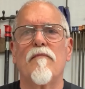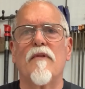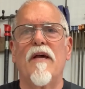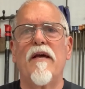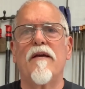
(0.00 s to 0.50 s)

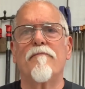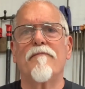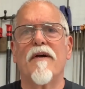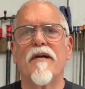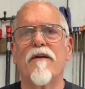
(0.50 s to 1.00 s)
Hey,
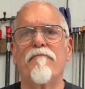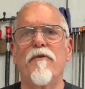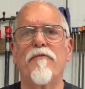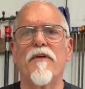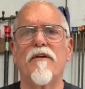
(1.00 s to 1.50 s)
I got a
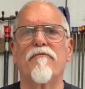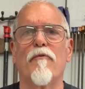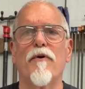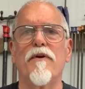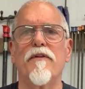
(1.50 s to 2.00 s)
few things
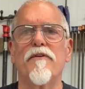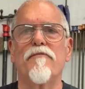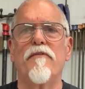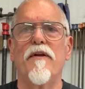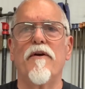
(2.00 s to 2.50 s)
for you in
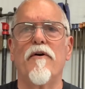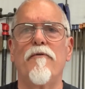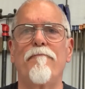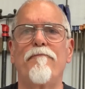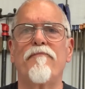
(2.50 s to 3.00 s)
this video.